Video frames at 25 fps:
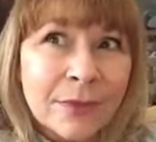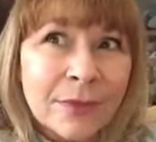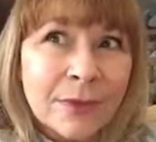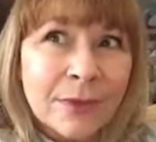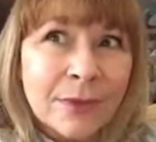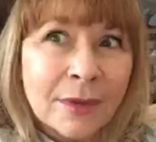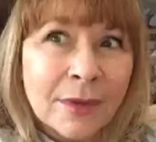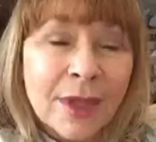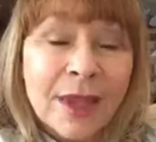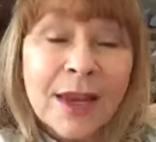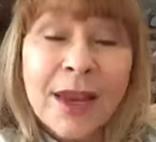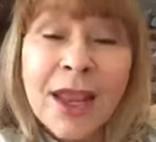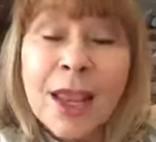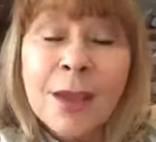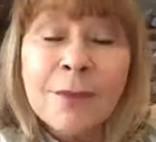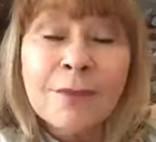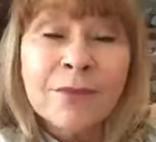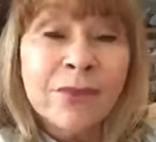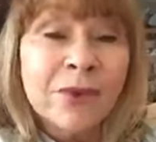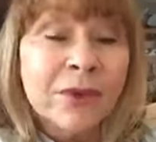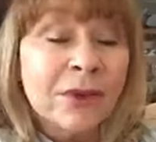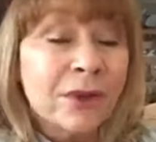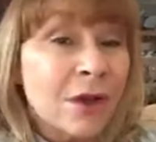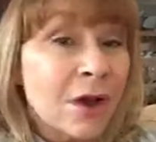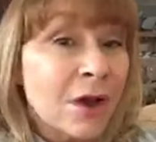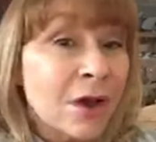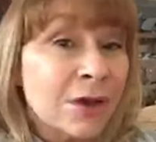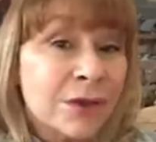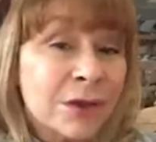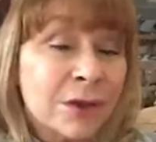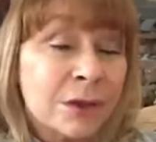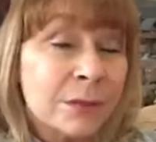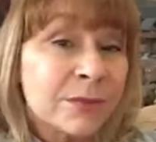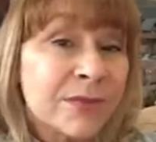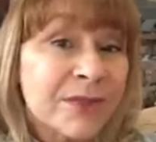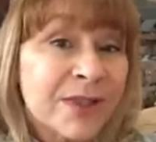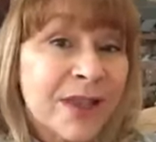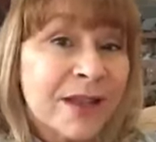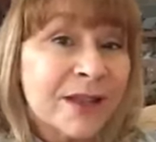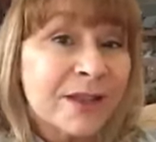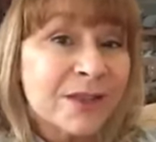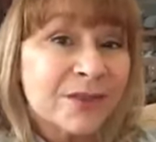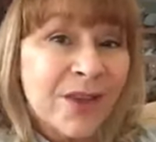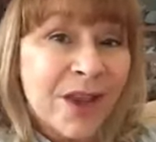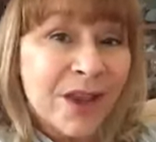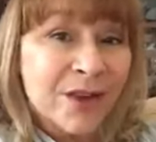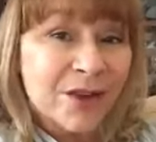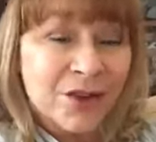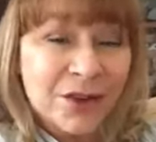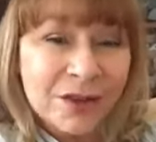and aim for long-term
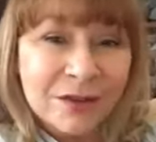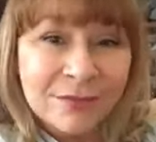satisfaction.